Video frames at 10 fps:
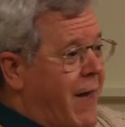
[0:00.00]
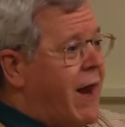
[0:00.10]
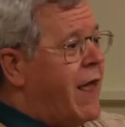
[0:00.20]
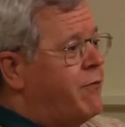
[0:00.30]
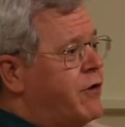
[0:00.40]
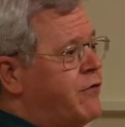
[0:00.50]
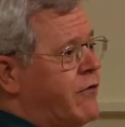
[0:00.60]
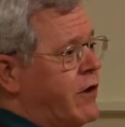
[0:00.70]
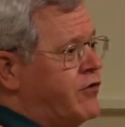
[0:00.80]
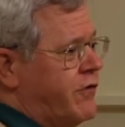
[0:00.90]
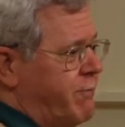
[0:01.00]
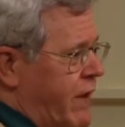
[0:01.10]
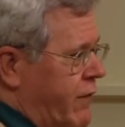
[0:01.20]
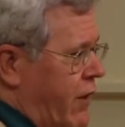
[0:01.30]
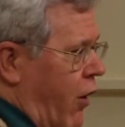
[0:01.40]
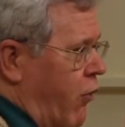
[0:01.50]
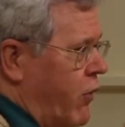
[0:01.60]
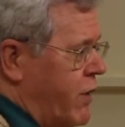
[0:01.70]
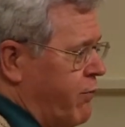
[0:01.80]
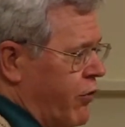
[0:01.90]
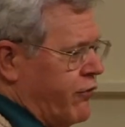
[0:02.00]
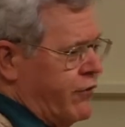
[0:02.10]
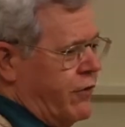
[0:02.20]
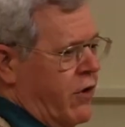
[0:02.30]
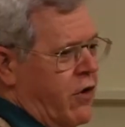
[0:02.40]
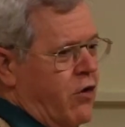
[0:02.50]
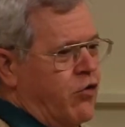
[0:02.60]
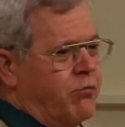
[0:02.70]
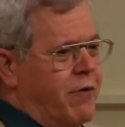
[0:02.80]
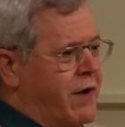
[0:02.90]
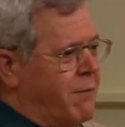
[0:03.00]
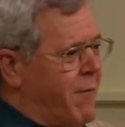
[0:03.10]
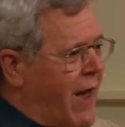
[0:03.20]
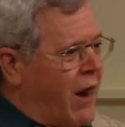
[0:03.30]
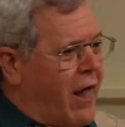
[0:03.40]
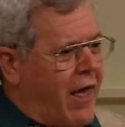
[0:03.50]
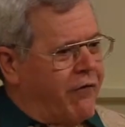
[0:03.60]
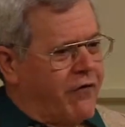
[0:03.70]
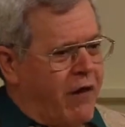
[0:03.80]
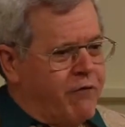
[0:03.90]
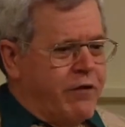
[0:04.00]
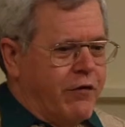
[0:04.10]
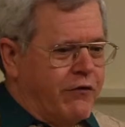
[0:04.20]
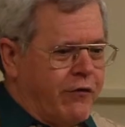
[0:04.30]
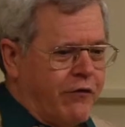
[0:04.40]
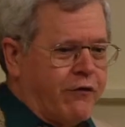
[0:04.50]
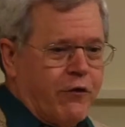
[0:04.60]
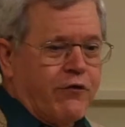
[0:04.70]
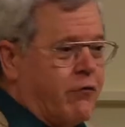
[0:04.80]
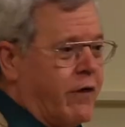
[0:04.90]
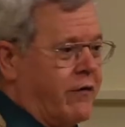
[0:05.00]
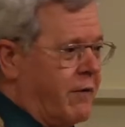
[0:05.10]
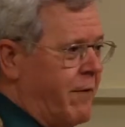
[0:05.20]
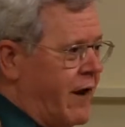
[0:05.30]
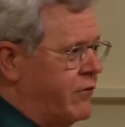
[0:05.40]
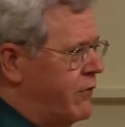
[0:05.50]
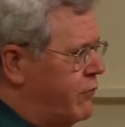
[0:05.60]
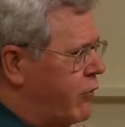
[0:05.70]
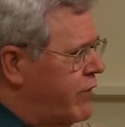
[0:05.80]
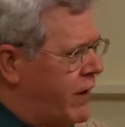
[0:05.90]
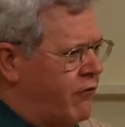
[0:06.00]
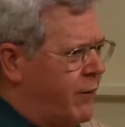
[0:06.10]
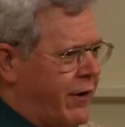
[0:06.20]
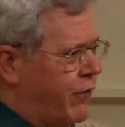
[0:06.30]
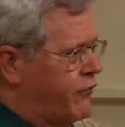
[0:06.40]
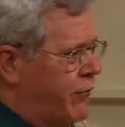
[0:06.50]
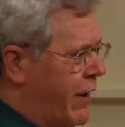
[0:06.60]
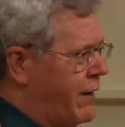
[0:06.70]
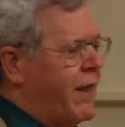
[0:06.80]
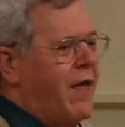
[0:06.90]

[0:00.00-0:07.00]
Pat had the distinction of being the only person who had been in my class every year since the first grade. They managed to rotate everybody else around.